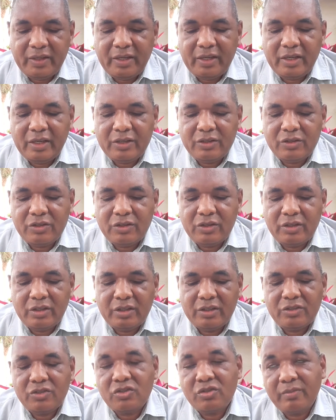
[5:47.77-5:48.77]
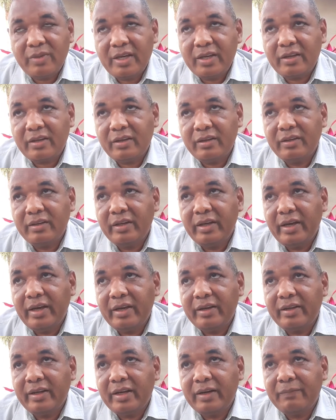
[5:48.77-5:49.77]
in Jamaica,
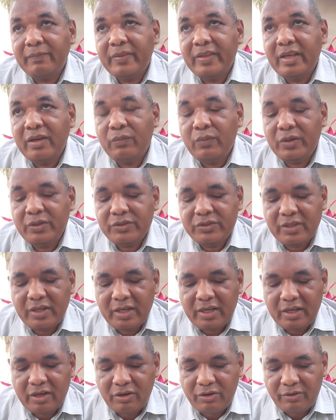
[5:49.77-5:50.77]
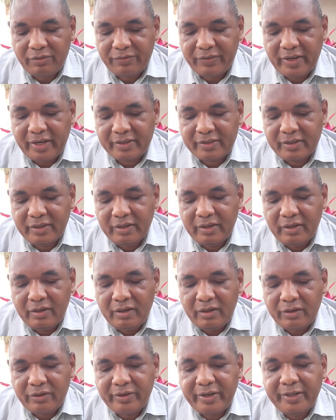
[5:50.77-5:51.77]
and they will take care of that.
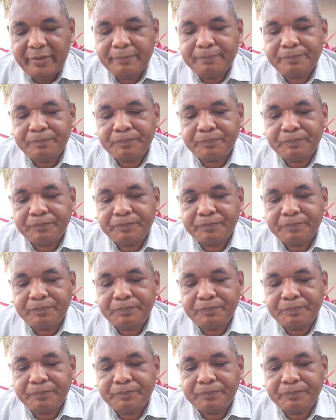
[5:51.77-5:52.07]
All right.